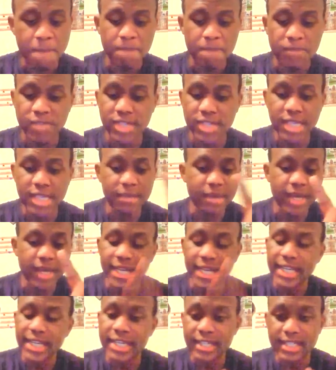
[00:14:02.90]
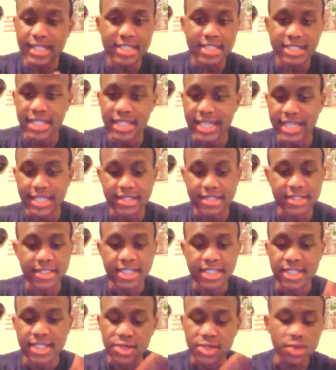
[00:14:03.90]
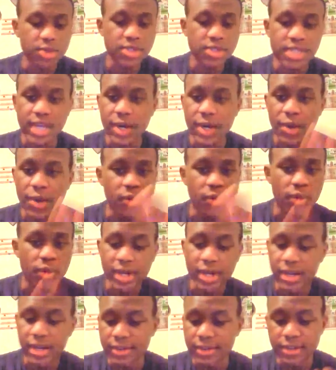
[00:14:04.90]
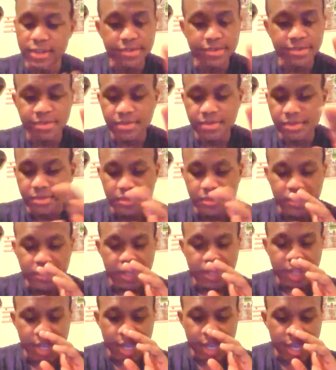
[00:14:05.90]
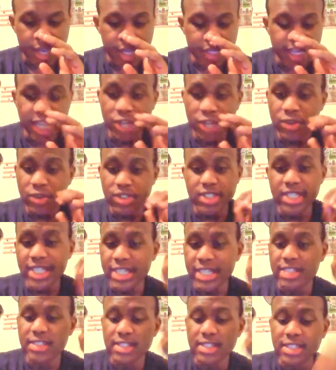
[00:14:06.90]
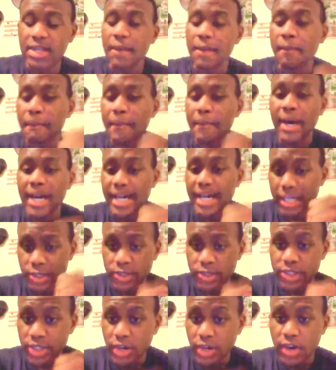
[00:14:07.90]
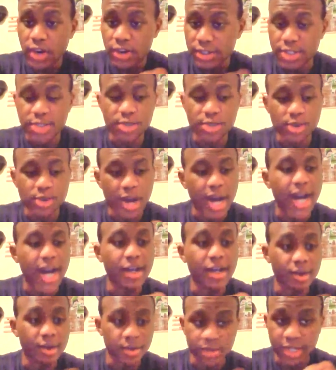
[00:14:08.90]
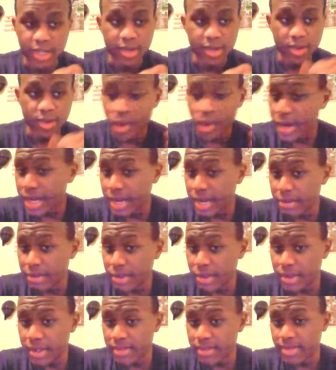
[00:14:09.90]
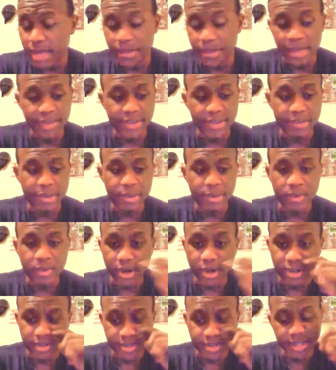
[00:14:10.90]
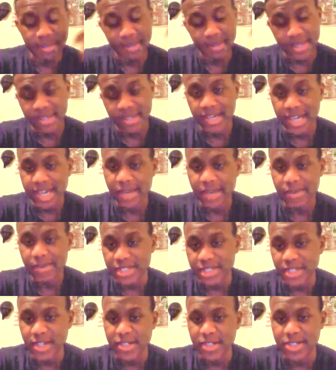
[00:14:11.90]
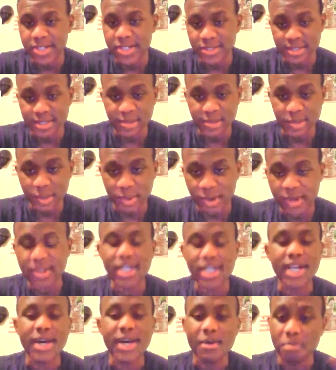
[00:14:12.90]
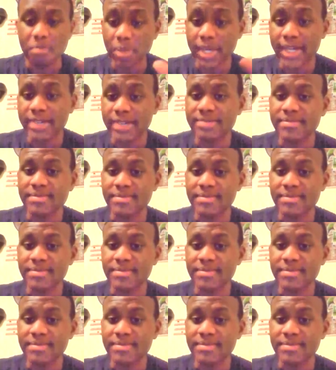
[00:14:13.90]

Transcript: If you think about any of these things, suicidal, whatever, and you just need somebody to talk to, I don't care what I'm doing. I mean, if I'm at work, I mean, I can't really talk to you because I'm at work, but